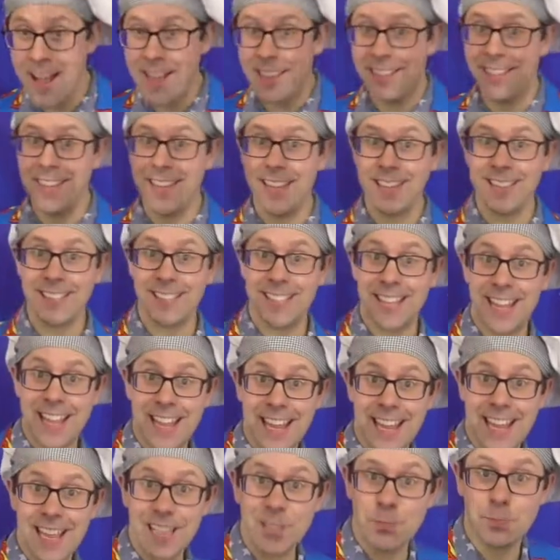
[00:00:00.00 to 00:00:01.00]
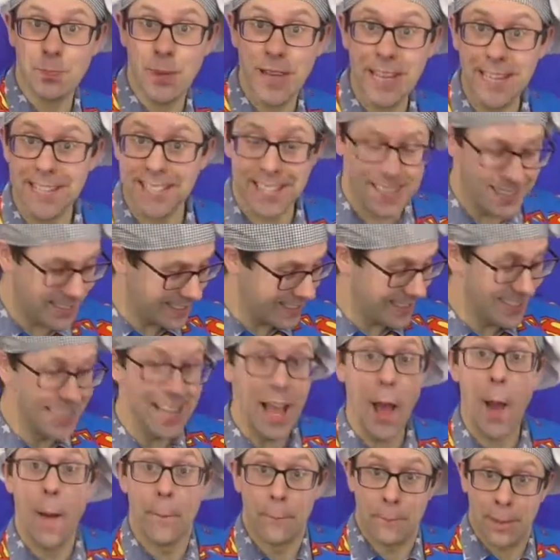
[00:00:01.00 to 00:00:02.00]
This is Peter.
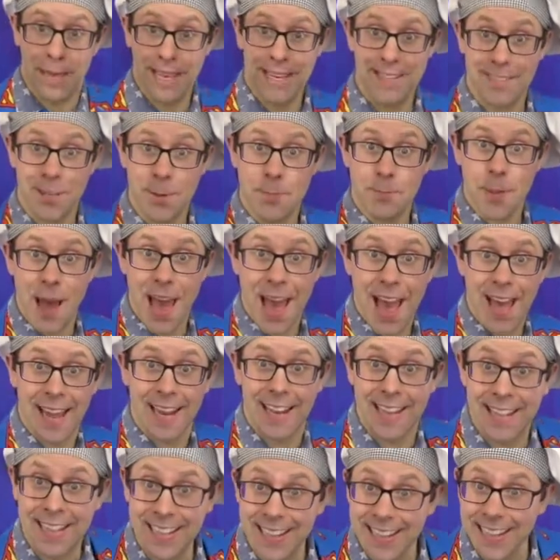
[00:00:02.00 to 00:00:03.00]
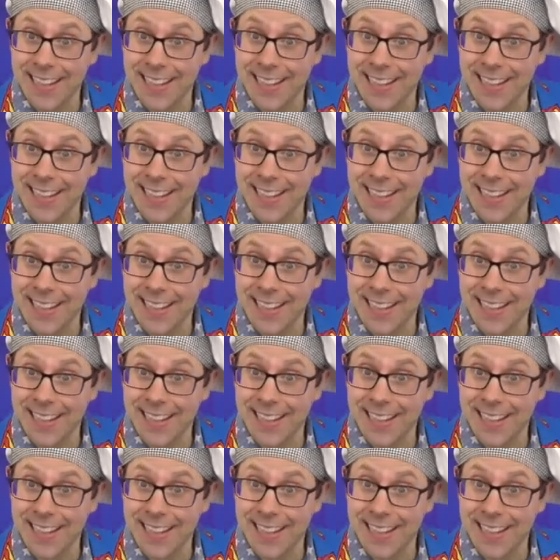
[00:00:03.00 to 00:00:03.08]
Peter Pan.